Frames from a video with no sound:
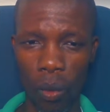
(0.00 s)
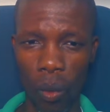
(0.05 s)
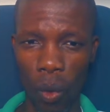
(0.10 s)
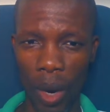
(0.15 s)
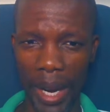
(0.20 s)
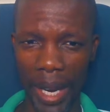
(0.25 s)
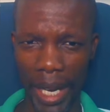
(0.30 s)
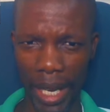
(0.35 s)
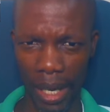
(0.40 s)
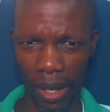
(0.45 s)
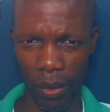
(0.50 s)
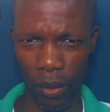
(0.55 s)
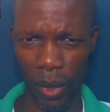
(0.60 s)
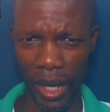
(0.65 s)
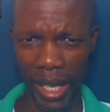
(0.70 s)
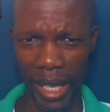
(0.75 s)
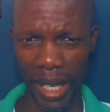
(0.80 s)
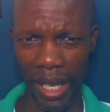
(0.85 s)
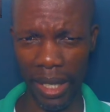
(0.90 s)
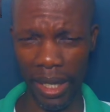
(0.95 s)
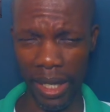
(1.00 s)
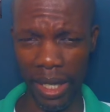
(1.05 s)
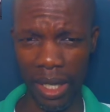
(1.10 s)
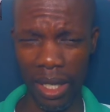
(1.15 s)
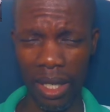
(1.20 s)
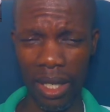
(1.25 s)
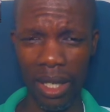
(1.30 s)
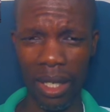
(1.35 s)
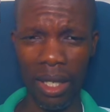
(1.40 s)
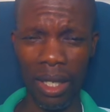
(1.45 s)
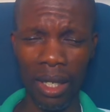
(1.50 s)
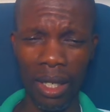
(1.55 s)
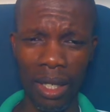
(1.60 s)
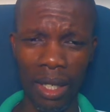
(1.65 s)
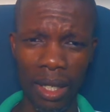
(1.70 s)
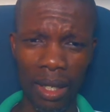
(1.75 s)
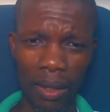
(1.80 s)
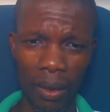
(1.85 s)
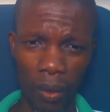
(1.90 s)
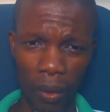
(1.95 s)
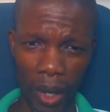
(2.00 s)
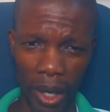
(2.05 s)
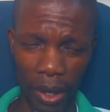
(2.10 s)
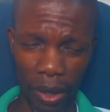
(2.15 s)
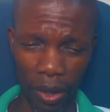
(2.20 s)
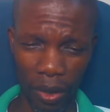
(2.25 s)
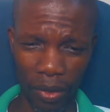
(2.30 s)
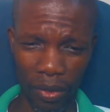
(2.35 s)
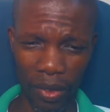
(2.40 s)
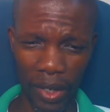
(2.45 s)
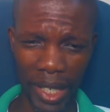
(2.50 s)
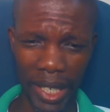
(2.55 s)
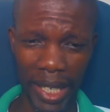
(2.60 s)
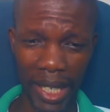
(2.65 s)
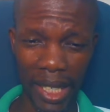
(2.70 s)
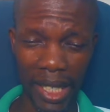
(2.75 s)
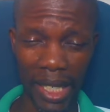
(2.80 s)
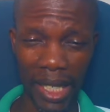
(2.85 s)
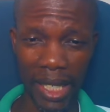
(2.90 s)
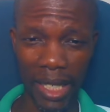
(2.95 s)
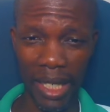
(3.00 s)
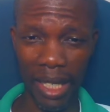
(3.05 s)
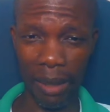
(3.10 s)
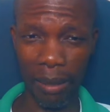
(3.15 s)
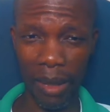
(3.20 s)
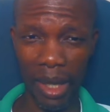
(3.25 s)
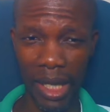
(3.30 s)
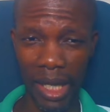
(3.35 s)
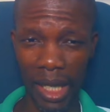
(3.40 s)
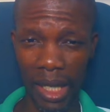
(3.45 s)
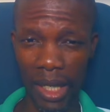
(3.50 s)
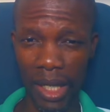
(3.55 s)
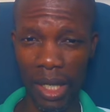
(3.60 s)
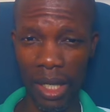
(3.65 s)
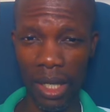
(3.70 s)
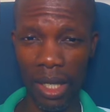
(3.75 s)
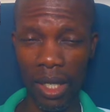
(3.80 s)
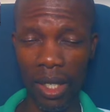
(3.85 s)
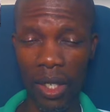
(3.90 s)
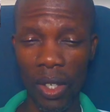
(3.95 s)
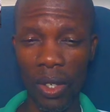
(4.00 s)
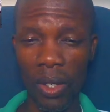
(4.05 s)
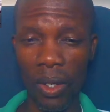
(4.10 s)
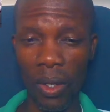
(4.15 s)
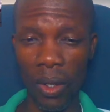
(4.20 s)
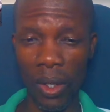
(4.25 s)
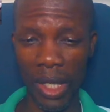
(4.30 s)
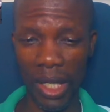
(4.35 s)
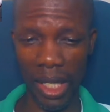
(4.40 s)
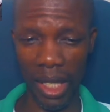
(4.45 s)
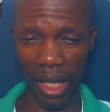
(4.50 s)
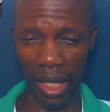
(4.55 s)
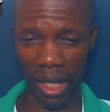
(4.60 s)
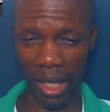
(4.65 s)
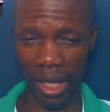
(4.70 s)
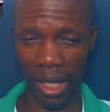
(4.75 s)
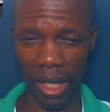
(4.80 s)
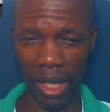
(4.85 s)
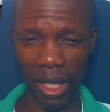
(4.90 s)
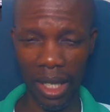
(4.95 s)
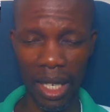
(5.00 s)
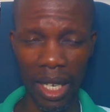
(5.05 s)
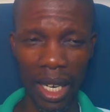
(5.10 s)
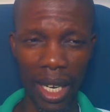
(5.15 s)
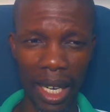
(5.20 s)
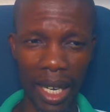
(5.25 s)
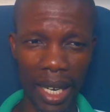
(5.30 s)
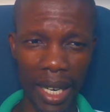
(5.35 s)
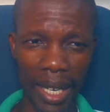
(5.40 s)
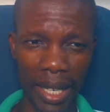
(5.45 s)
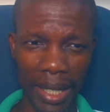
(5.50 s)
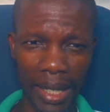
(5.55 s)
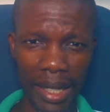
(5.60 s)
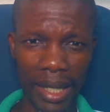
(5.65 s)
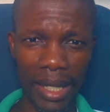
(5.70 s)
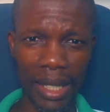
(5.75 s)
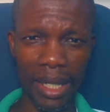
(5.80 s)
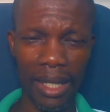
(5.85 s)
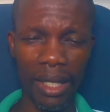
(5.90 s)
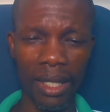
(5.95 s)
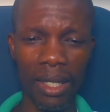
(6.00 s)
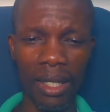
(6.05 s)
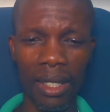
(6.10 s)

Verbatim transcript: where we had one of Nelson Chamisa's closest allies